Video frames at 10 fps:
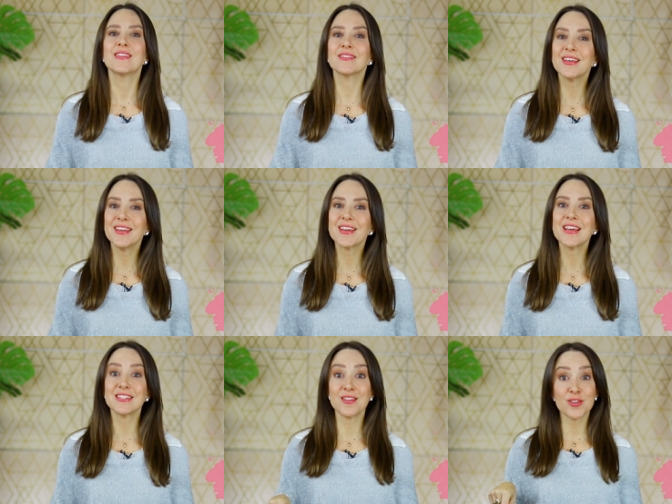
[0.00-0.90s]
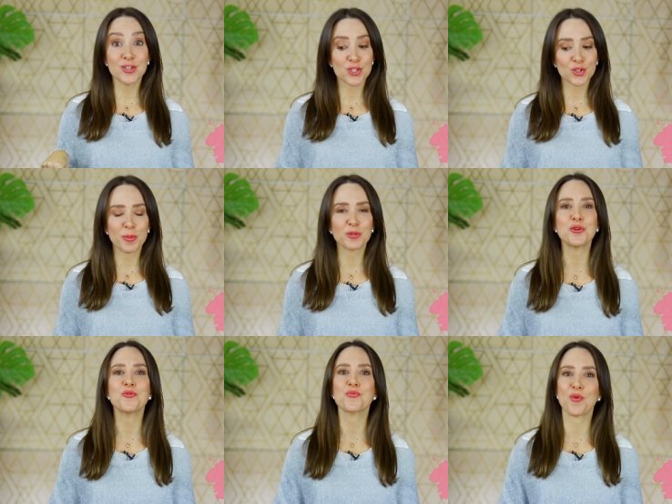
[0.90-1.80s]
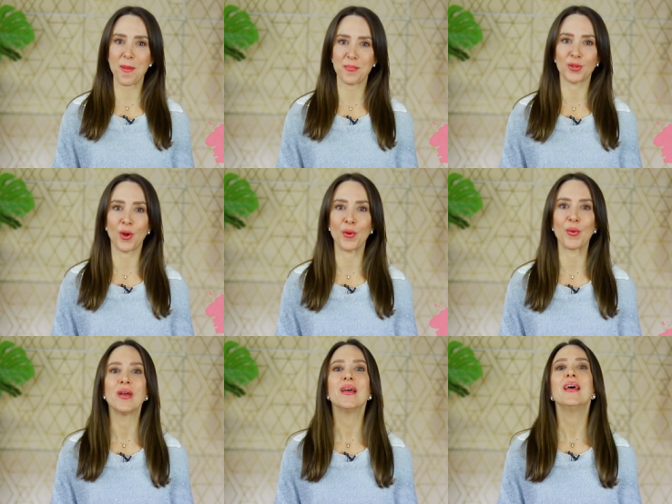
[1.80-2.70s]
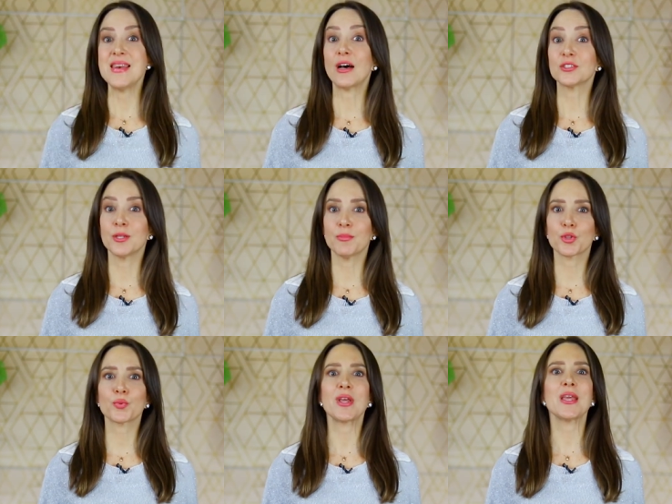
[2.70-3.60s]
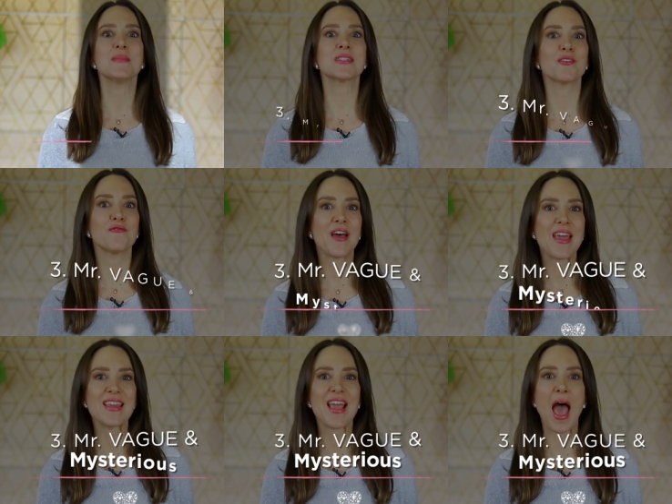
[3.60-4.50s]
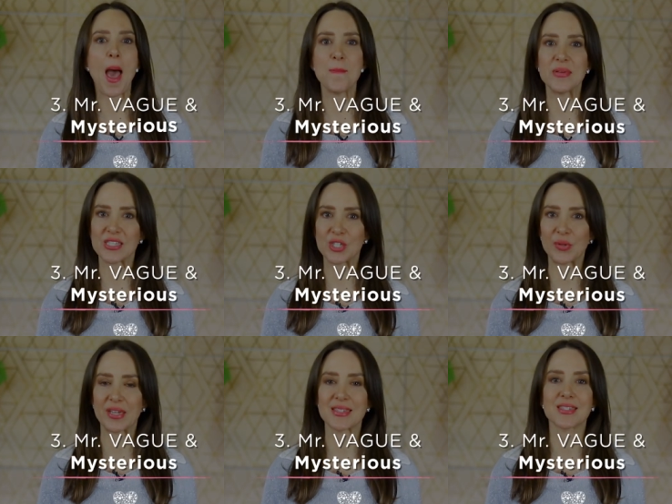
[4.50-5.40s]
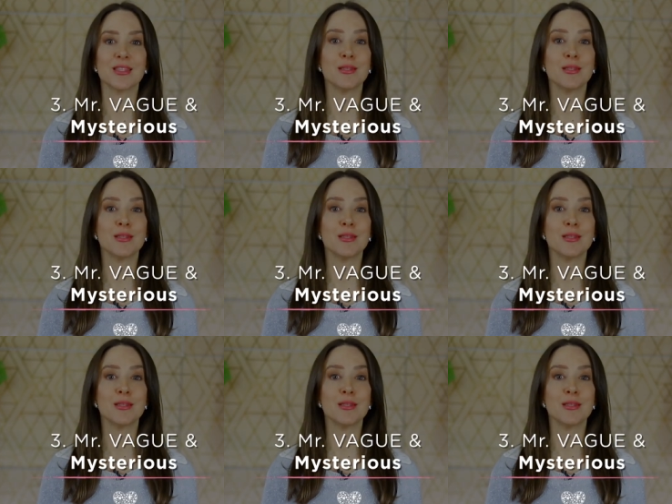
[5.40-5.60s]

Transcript: The link is in the description right below. Now to number 3, Mr. Vague and Mysterious.